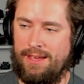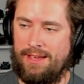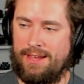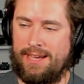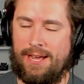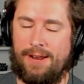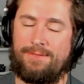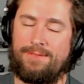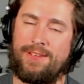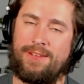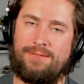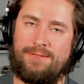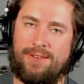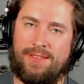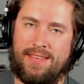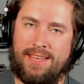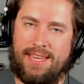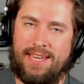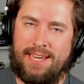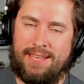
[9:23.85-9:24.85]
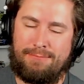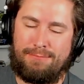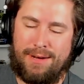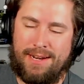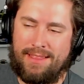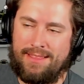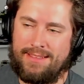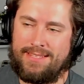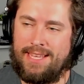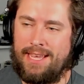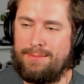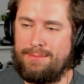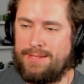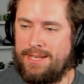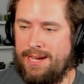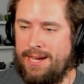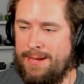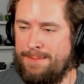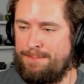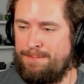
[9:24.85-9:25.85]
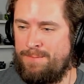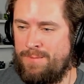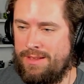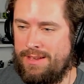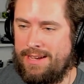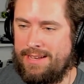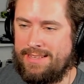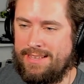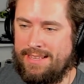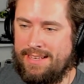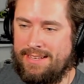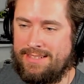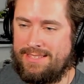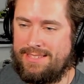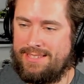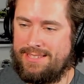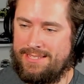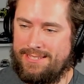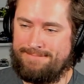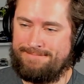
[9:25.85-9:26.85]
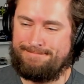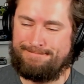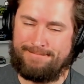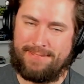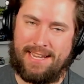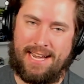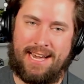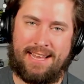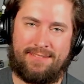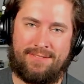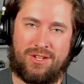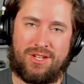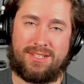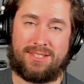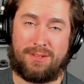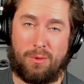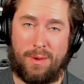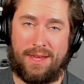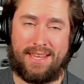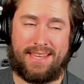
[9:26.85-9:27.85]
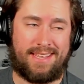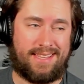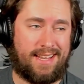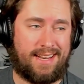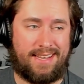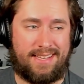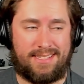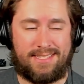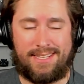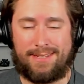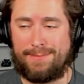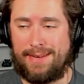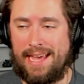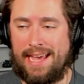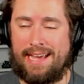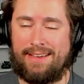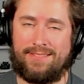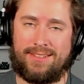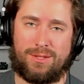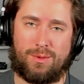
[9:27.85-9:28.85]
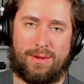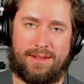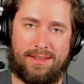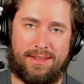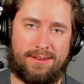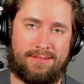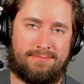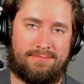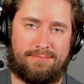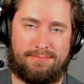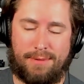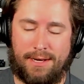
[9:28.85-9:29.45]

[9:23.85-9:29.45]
Got a feel for the kid, but at the same time, I think that's kind of just the weekend that he seemed to have this weekend.